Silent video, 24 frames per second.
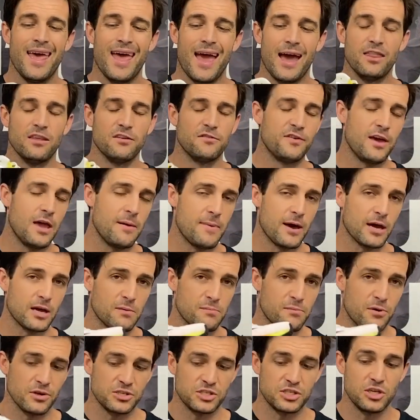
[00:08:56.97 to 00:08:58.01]
And the feedback
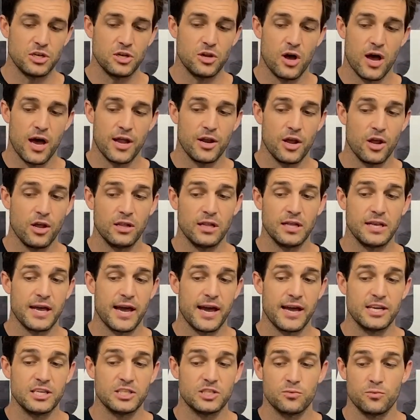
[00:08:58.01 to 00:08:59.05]
on Boston 9 early
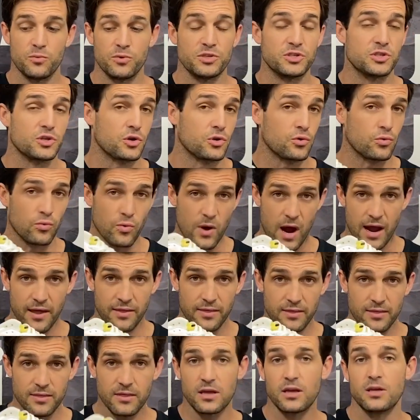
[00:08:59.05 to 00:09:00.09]
days was great.
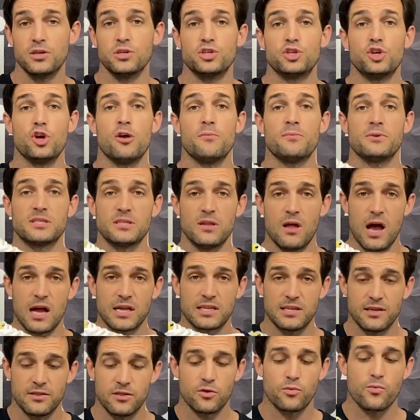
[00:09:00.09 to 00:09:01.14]
The consumers
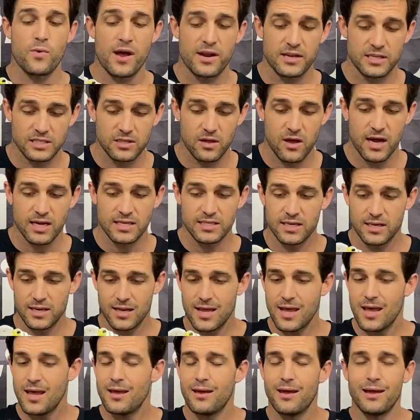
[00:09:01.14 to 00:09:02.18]
liked it, the runners liked it.
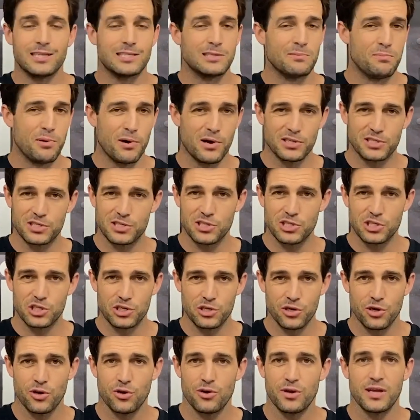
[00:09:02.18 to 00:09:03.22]
It's a Boston
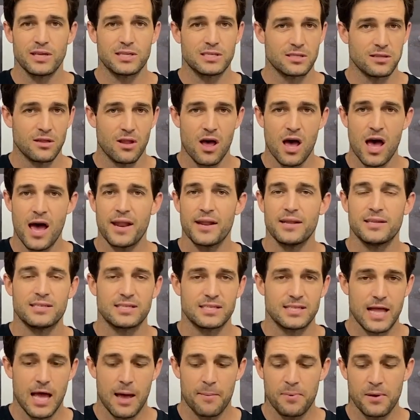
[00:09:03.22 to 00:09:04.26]
shoe, it's light, it's
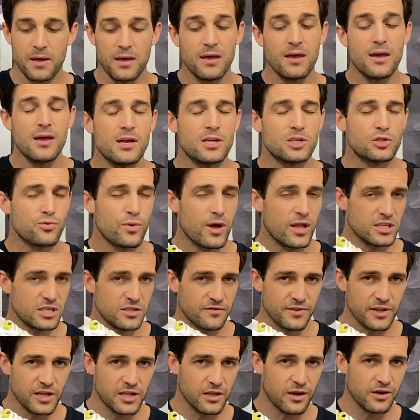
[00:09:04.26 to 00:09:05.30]
snappy, it's
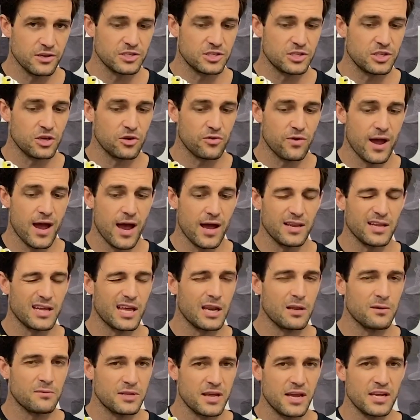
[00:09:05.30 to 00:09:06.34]
relatively close to the ground, you
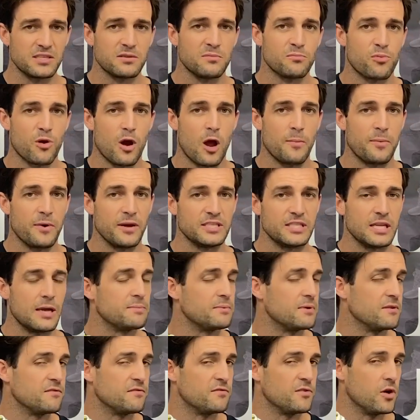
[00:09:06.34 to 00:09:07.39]
get a decent
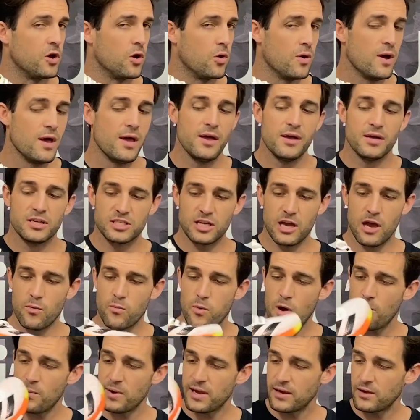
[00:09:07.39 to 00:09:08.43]
proprioceptive feel. So
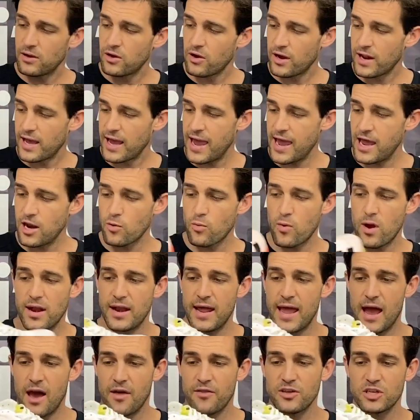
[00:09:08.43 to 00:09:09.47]
when we got our head around
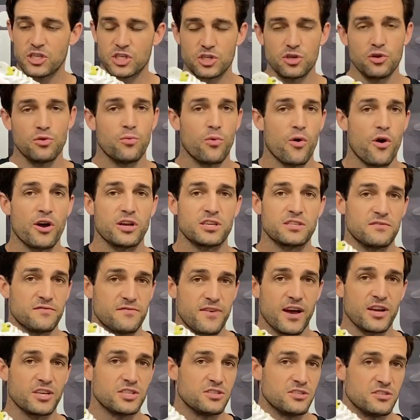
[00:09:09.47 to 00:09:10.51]
how this shoe works and
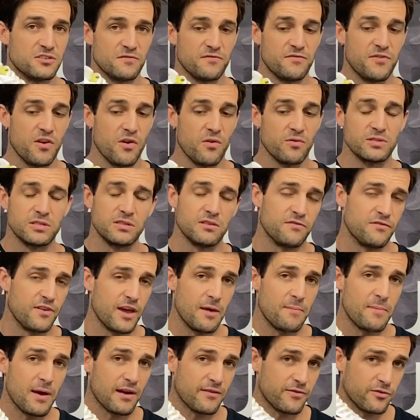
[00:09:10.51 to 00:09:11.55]
functions and feels and the
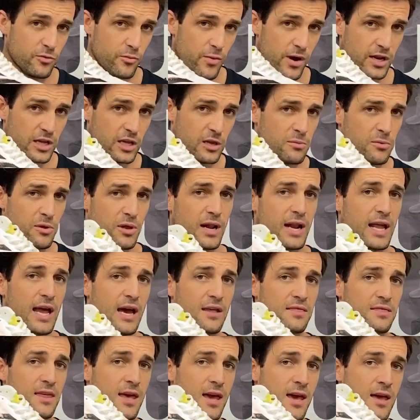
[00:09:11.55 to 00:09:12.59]
feedback from the running community
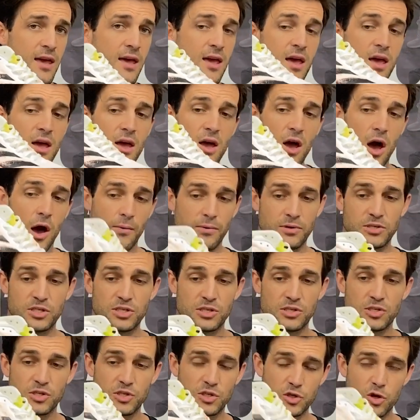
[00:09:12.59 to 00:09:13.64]
out there, I was
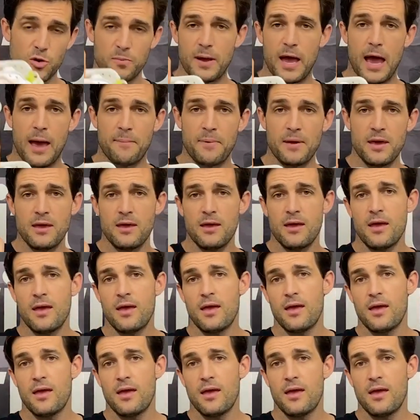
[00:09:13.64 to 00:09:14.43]
super happy.